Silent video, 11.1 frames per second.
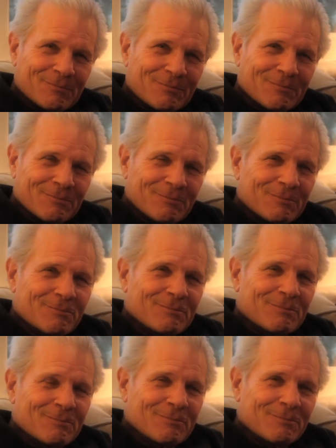
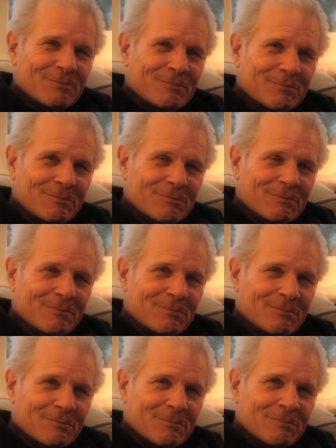
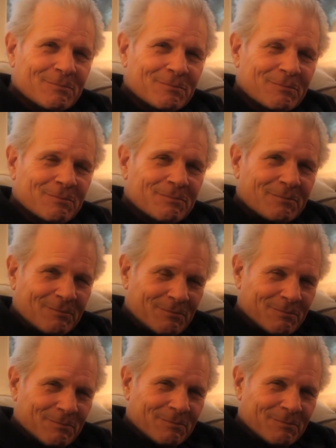(not speaking)